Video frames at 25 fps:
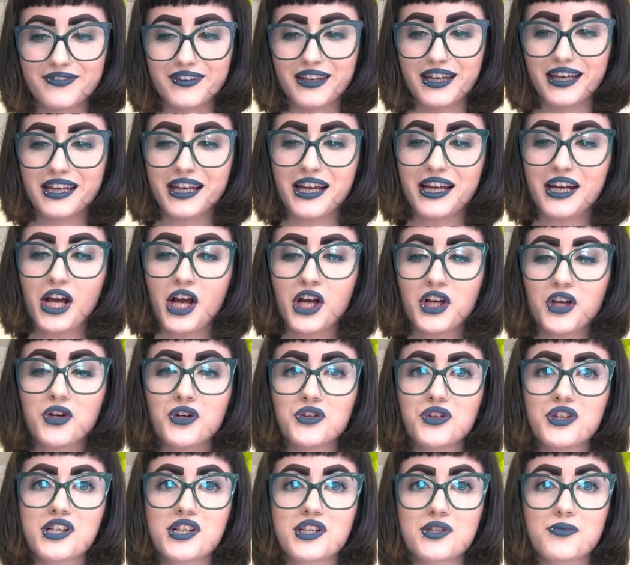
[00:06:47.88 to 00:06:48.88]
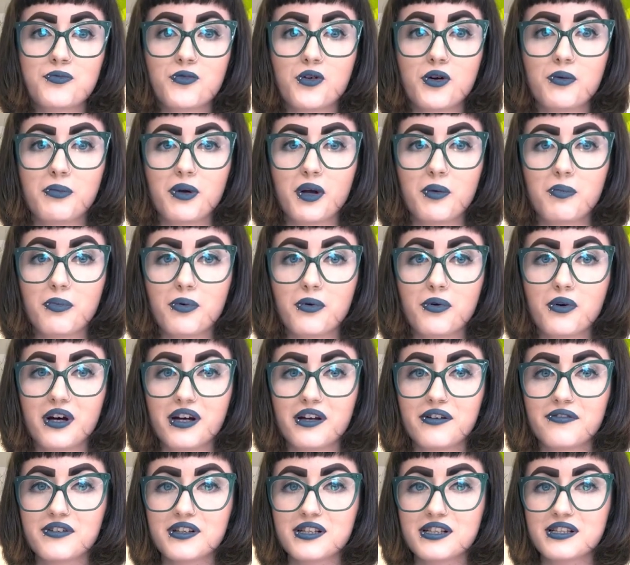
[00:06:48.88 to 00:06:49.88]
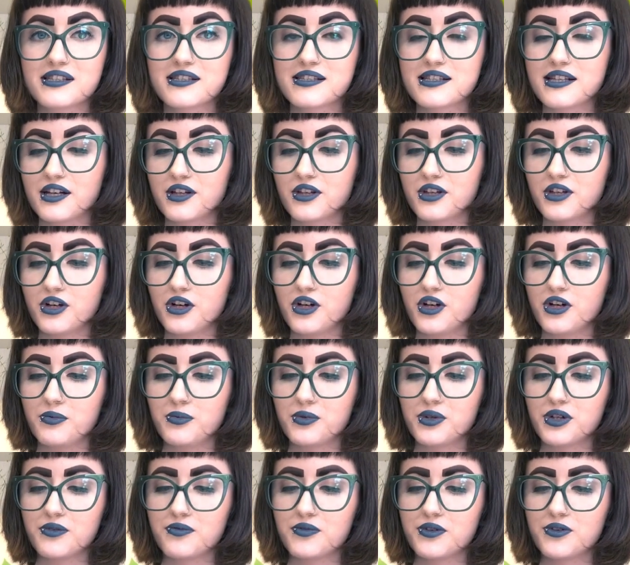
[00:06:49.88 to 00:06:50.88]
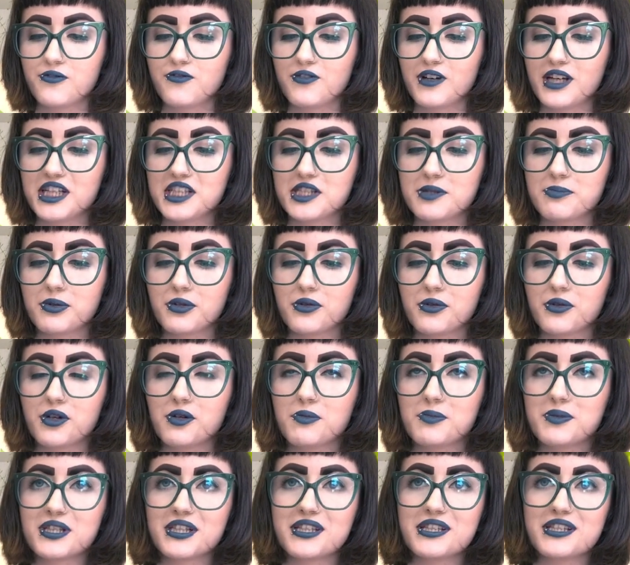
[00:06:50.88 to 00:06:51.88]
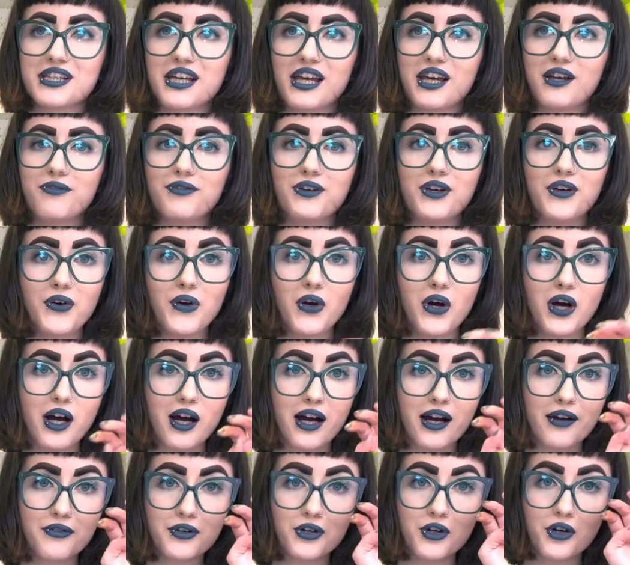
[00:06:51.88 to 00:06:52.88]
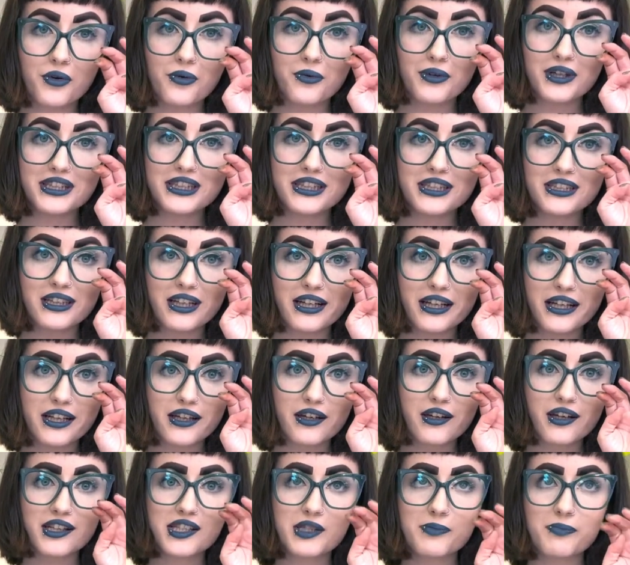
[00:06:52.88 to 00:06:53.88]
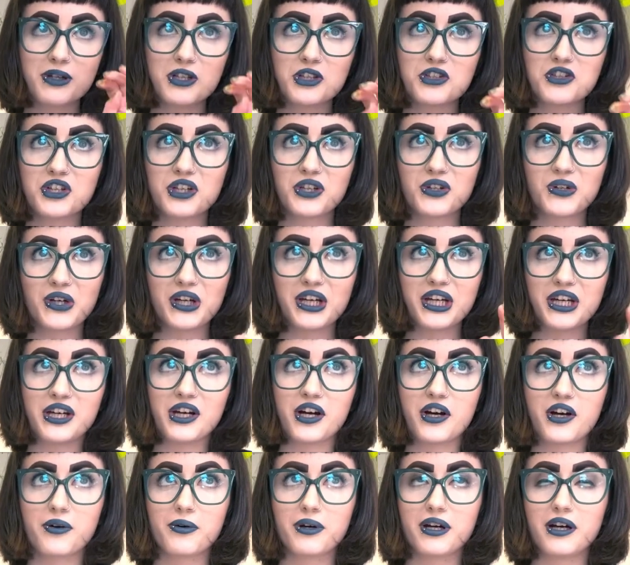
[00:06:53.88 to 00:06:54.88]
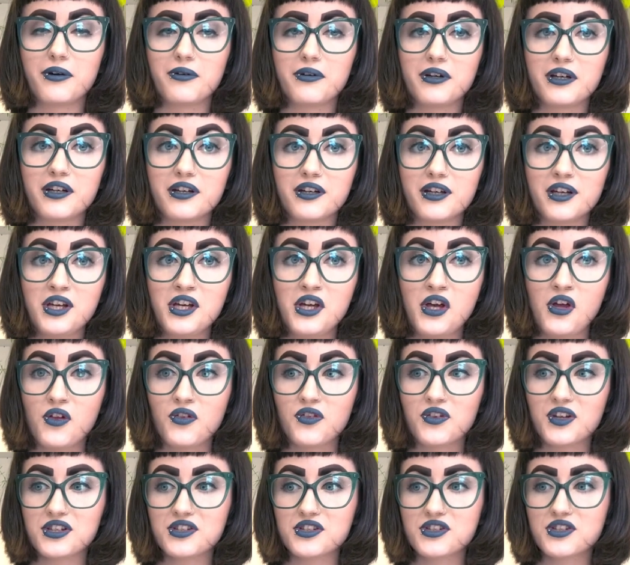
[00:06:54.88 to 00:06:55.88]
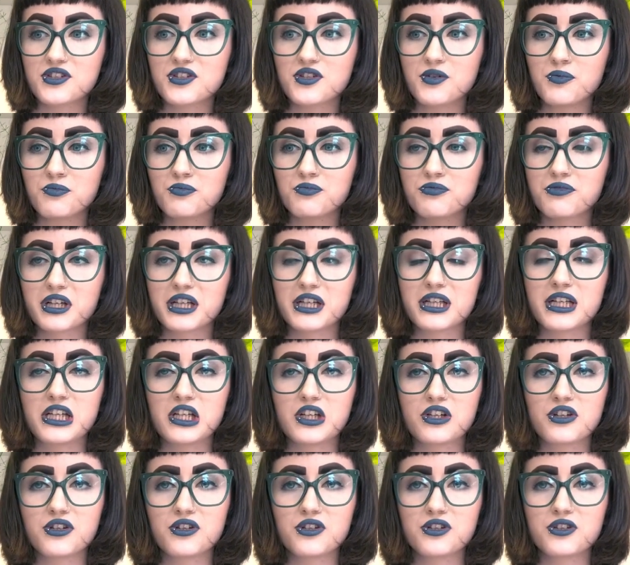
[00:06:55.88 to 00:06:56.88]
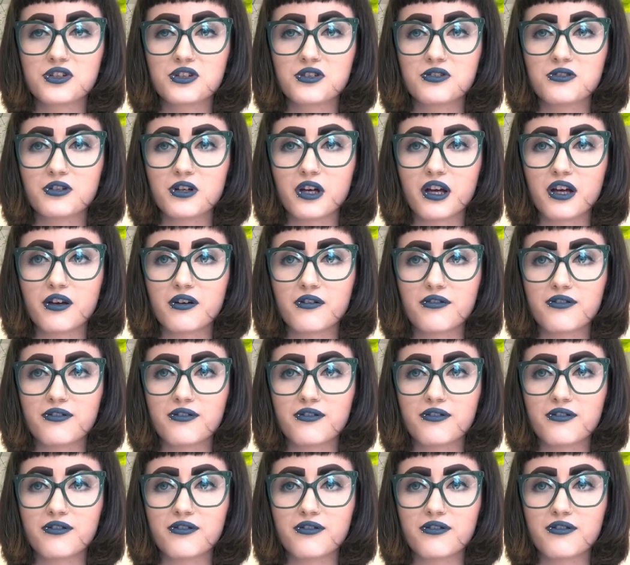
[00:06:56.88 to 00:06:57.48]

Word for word: Again, I got this from a private seller on one of the Facebook groups. Because if you haven't already, like, especially like in our area, there's some really good uh,